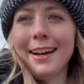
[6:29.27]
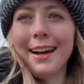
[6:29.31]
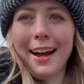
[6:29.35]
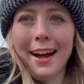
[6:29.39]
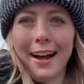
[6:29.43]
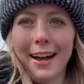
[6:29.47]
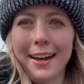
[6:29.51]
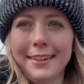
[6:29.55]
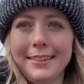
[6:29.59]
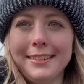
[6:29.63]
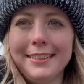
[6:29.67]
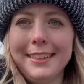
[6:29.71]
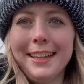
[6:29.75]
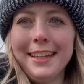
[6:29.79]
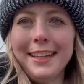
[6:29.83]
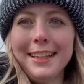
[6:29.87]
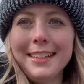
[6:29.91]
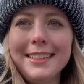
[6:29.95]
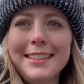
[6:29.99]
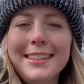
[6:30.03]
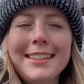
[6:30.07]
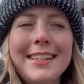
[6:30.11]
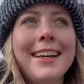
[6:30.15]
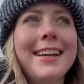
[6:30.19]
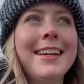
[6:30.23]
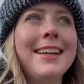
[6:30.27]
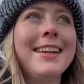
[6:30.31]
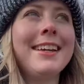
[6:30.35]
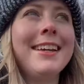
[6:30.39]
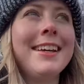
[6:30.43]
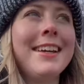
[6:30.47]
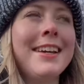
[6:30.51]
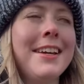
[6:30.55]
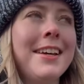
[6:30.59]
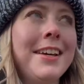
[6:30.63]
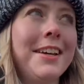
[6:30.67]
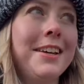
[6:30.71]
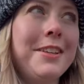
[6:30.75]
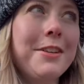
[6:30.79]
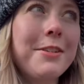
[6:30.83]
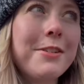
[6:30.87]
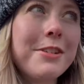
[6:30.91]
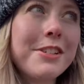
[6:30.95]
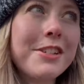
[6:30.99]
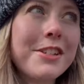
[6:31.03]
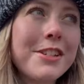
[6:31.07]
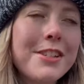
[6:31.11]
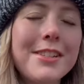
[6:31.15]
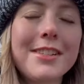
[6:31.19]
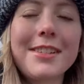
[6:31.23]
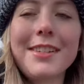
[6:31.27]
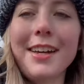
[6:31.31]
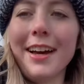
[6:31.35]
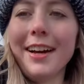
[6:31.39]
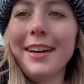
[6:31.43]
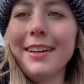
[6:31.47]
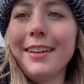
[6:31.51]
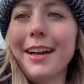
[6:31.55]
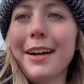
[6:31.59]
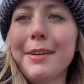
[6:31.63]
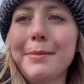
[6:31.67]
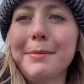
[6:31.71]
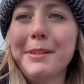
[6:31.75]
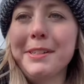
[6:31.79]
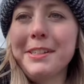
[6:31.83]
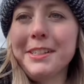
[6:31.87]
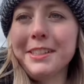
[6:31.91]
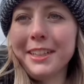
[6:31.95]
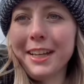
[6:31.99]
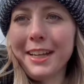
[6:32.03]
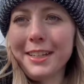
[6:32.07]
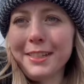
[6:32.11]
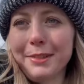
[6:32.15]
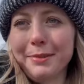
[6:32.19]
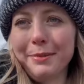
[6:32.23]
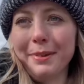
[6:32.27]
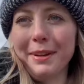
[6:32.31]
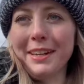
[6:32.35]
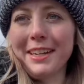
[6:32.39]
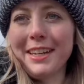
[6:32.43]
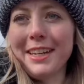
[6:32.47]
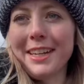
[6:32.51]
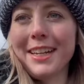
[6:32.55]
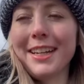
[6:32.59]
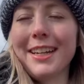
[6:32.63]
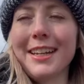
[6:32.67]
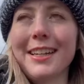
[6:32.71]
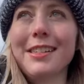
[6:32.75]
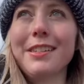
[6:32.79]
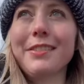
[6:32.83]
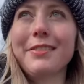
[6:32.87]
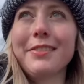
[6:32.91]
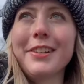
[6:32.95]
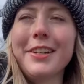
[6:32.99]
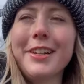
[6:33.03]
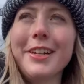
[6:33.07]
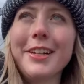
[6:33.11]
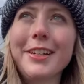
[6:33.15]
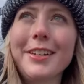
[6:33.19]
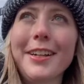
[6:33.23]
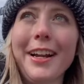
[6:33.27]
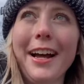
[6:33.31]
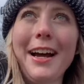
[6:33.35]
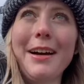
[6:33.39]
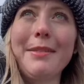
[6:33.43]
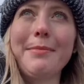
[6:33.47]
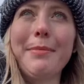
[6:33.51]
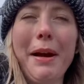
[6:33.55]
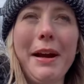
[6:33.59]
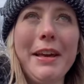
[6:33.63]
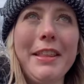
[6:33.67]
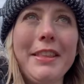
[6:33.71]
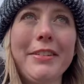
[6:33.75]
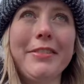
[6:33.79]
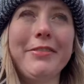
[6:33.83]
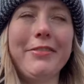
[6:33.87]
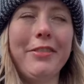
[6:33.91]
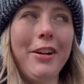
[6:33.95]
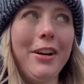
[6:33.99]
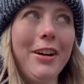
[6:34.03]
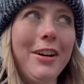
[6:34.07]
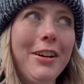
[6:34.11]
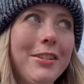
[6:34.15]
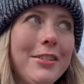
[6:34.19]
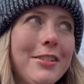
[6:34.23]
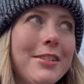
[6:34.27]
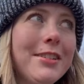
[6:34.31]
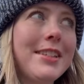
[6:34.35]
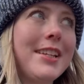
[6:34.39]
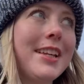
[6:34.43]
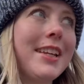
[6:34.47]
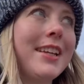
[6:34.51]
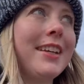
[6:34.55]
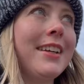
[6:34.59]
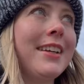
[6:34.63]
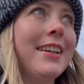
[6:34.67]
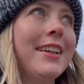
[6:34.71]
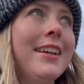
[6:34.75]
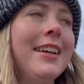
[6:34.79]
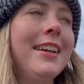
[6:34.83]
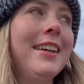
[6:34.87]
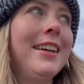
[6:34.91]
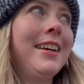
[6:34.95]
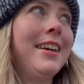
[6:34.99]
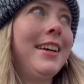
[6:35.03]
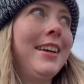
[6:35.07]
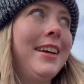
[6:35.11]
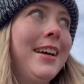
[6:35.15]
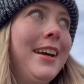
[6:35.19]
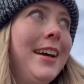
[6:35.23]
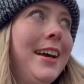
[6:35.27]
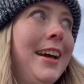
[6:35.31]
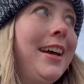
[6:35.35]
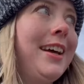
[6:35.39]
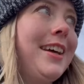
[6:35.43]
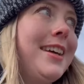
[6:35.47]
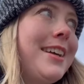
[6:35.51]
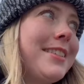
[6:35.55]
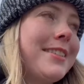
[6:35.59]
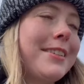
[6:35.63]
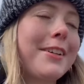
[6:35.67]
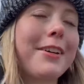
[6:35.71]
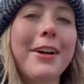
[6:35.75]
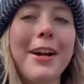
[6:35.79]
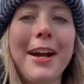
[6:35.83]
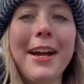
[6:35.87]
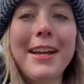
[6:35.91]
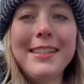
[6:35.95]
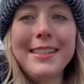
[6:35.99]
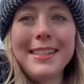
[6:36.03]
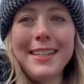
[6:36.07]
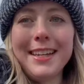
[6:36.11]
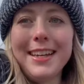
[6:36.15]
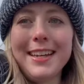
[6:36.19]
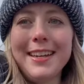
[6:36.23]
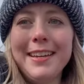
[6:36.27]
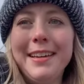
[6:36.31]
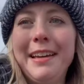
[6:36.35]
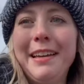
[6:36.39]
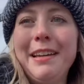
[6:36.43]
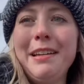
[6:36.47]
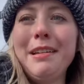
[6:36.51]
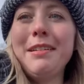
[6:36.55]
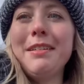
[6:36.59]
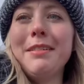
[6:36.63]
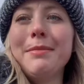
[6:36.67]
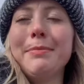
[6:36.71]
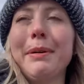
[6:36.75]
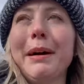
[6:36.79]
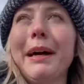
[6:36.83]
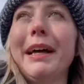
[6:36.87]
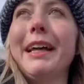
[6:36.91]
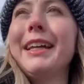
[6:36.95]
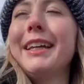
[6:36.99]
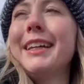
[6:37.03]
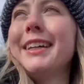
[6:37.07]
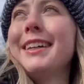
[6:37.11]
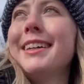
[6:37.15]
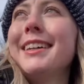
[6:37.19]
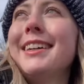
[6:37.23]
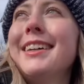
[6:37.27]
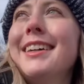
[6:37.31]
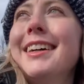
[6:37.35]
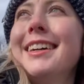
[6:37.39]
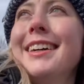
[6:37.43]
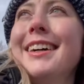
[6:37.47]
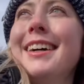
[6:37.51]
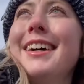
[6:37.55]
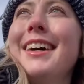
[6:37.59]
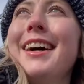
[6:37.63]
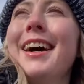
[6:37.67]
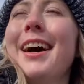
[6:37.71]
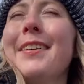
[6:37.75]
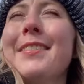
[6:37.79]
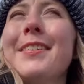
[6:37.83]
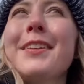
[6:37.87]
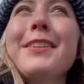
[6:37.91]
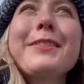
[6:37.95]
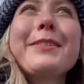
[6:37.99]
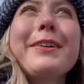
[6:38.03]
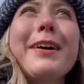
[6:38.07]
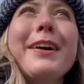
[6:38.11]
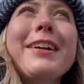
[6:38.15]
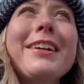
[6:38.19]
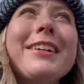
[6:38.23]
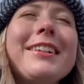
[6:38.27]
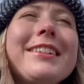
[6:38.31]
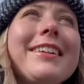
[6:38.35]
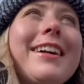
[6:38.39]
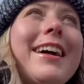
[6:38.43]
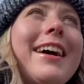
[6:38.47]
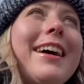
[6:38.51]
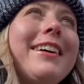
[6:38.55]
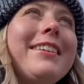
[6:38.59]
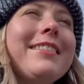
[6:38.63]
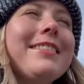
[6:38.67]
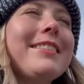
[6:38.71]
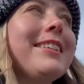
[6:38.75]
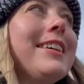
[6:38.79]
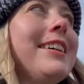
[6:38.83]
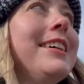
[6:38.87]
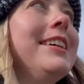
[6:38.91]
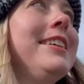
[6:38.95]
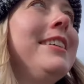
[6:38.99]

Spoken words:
Island. You can just tell how much less windy it is over here, not by the falls. It's crazy. But just walking around,